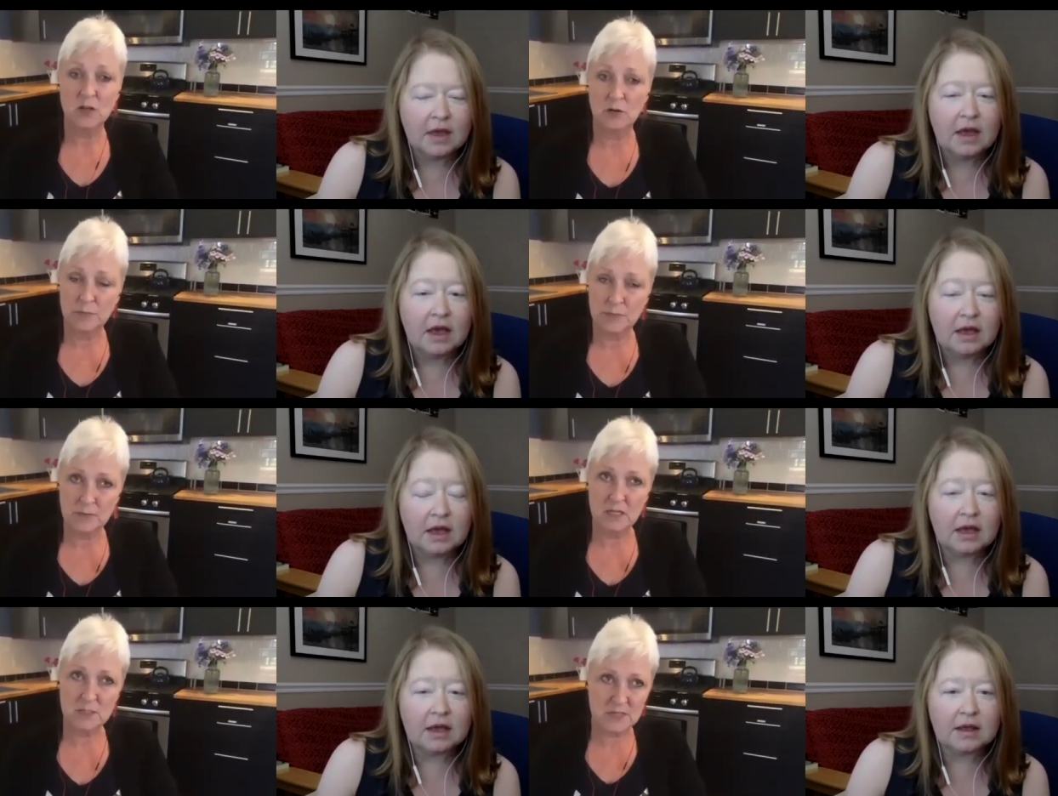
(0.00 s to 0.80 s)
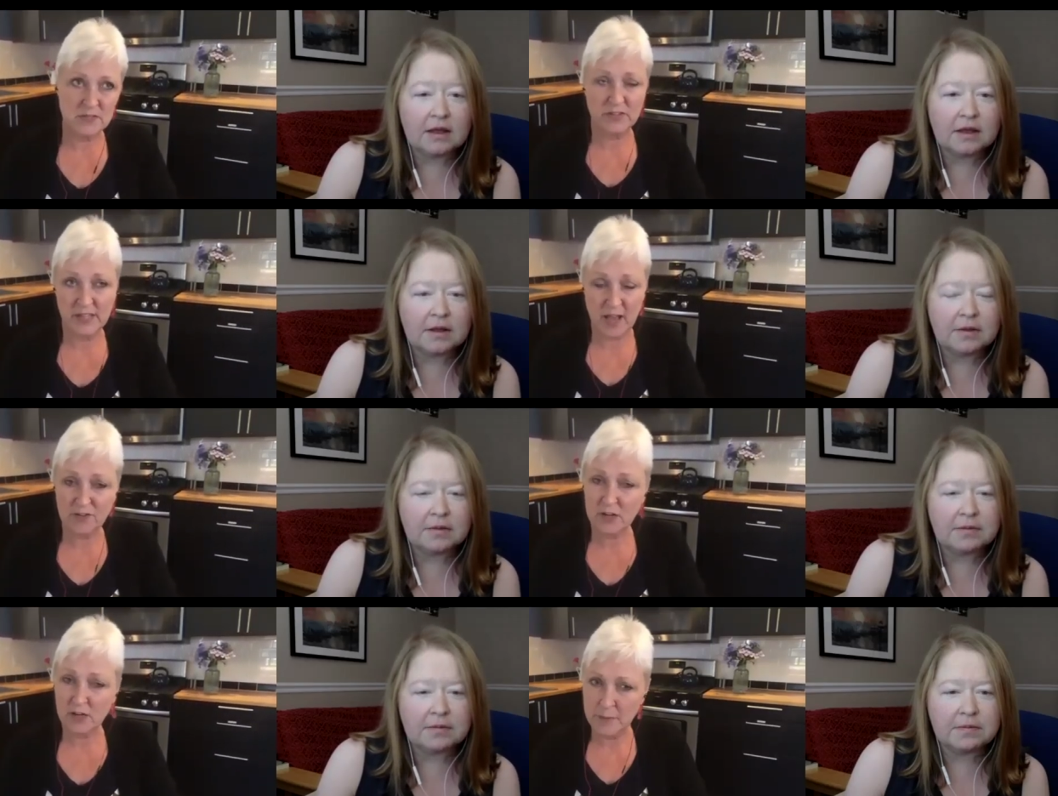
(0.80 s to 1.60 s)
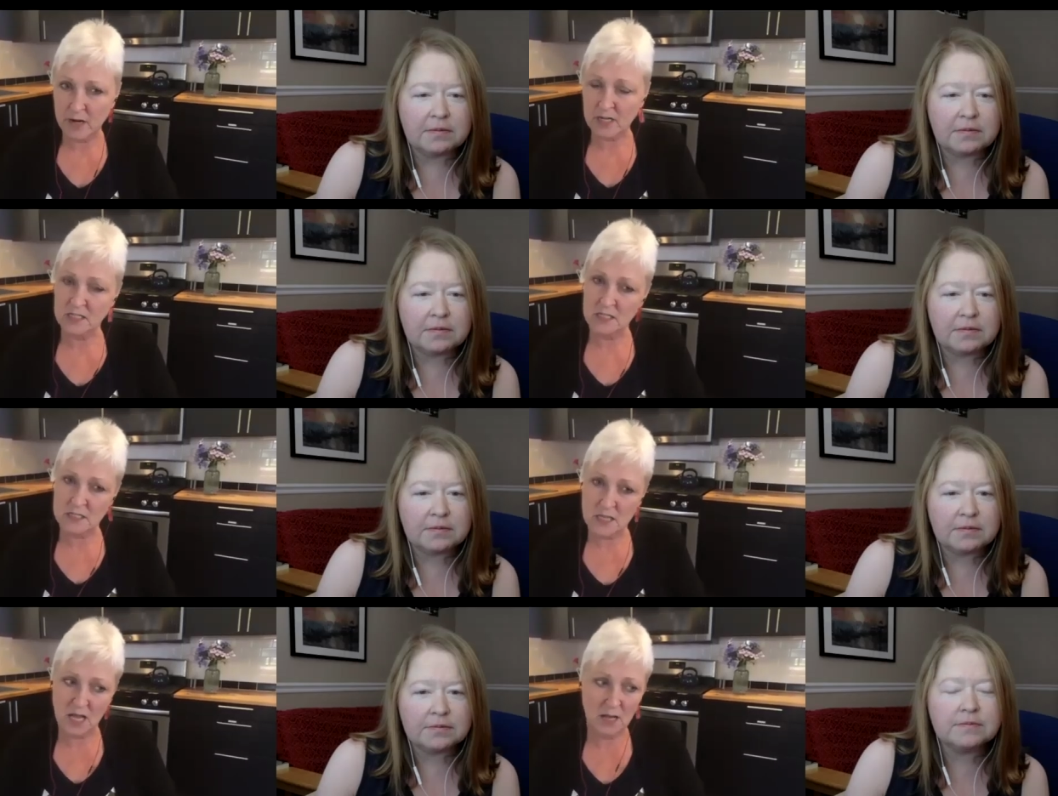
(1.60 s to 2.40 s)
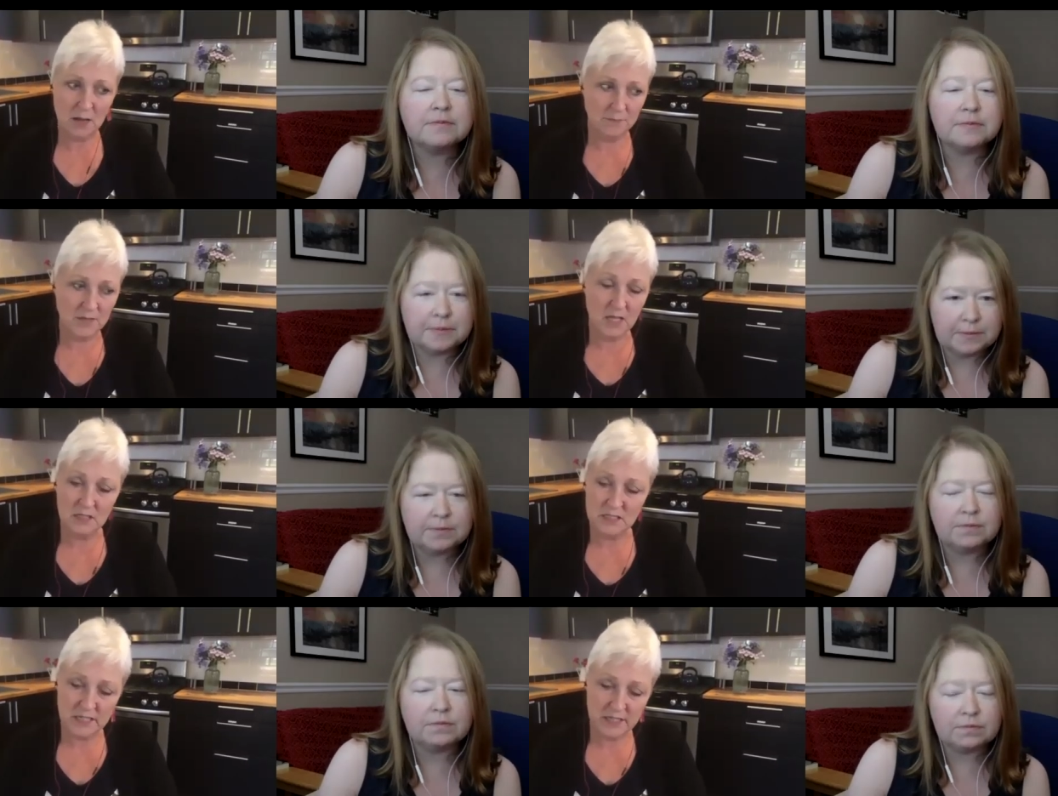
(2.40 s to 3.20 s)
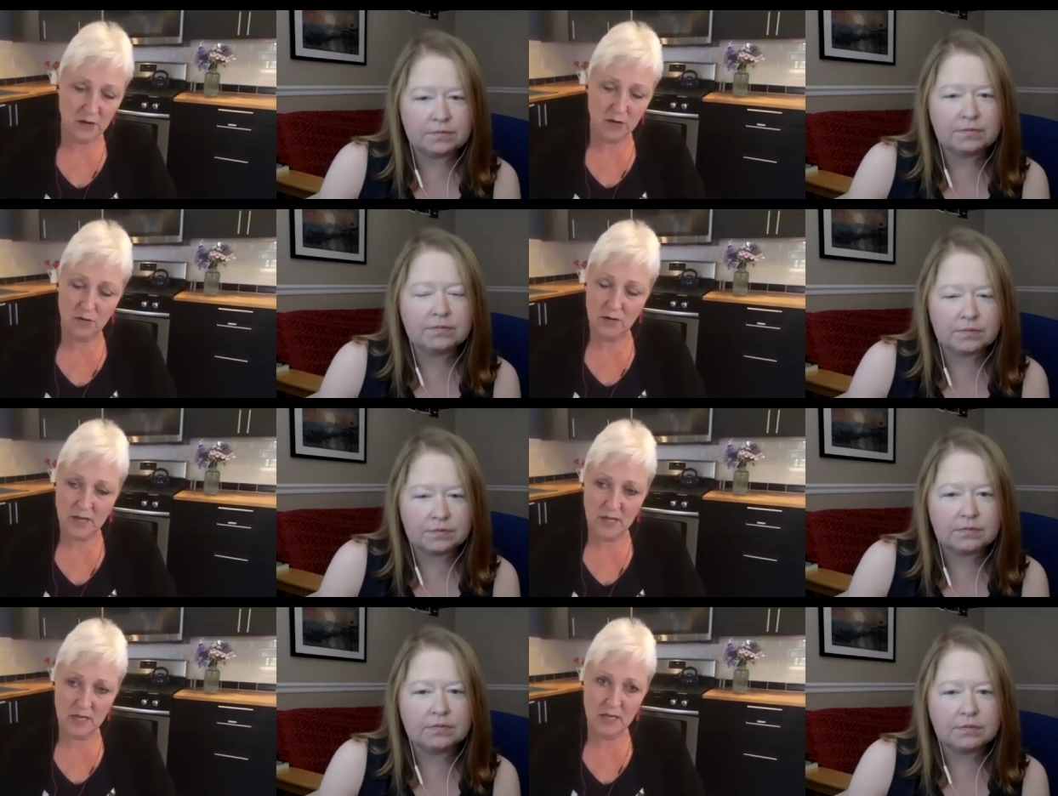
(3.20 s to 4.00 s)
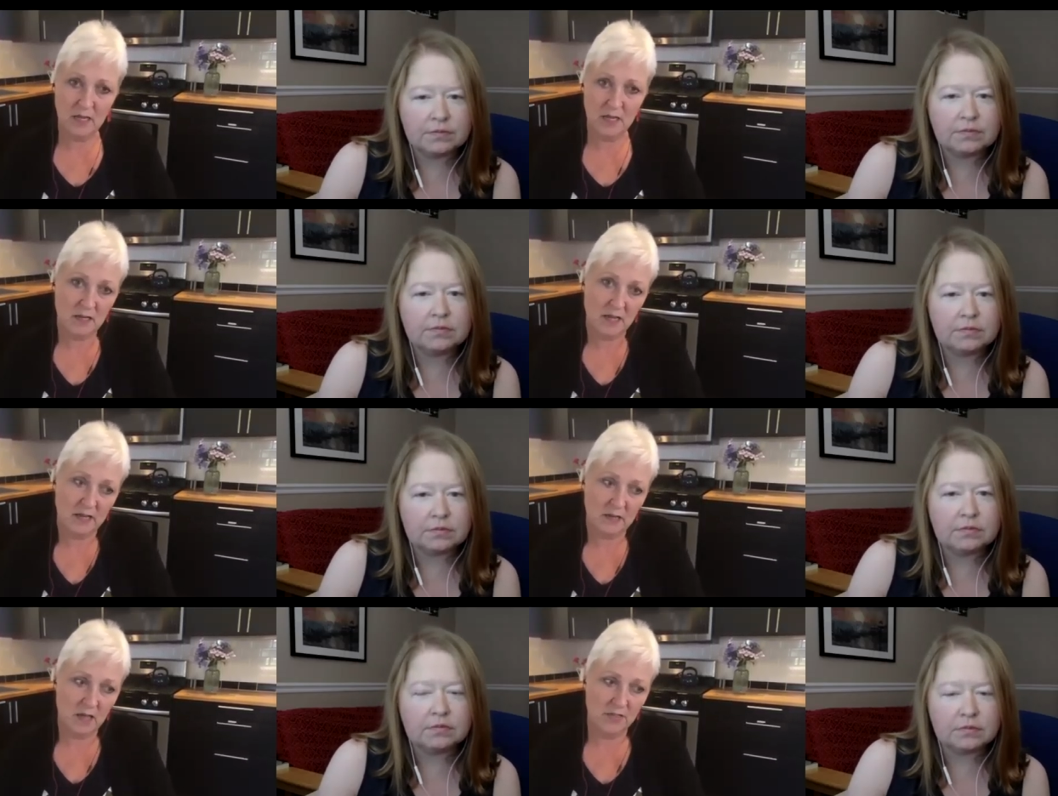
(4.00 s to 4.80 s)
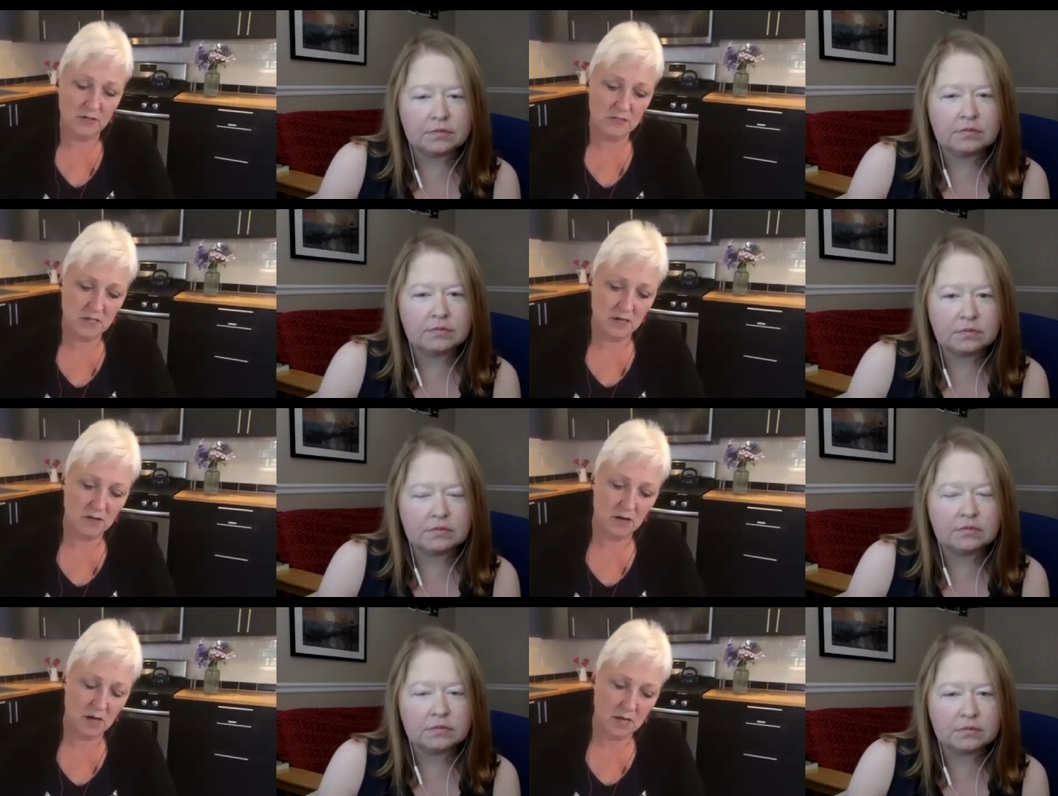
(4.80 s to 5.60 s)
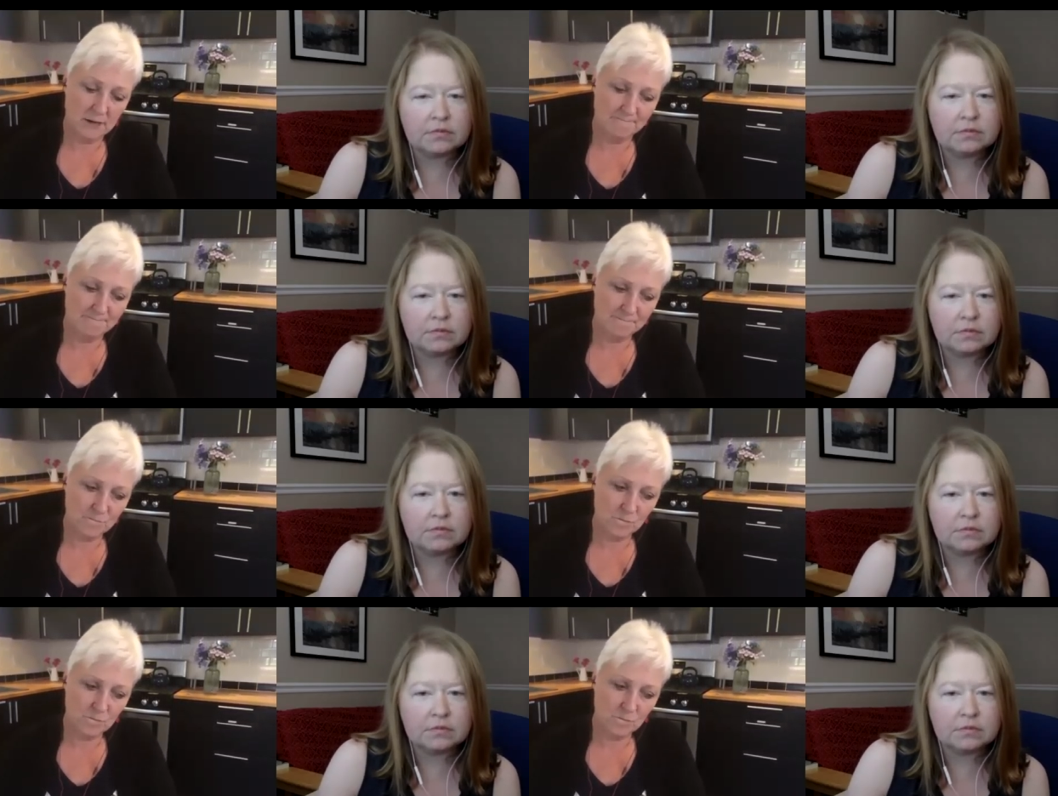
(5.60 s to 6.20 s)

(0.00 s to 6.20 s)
Speaker 1: So uh, specifically, African Americans, um, Latino, and, and and others are um,